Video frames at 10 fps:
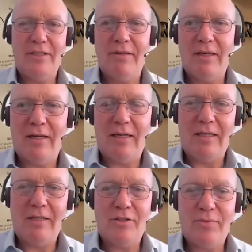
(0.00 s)
and
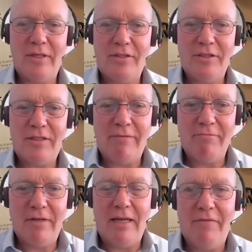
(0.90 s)
I just want to just
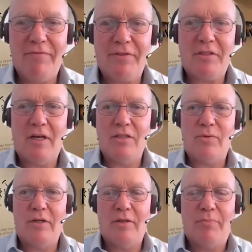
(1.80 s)
emphasize
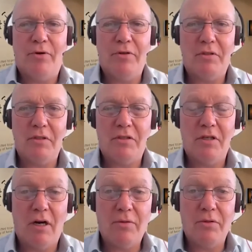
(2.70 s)
one of the points that
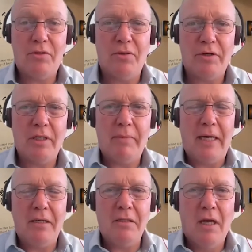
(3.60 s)
Jacques was talking
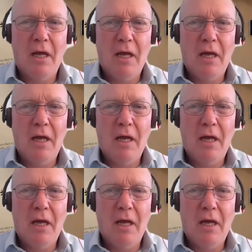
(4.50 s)
about is